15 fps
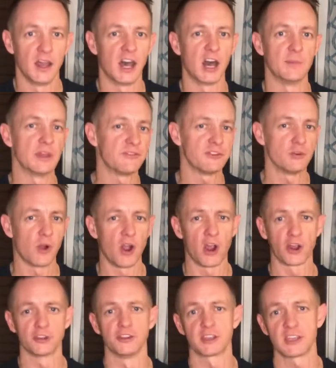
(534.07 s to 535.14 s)
If you
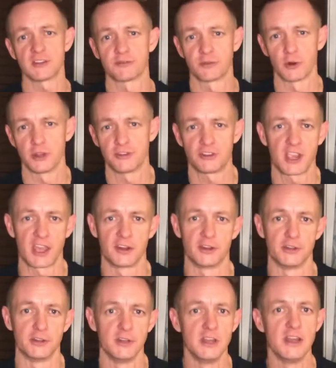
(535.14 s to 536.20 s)
are looking for a
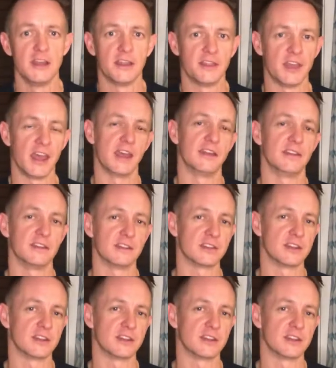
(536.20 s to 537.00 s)
channel that,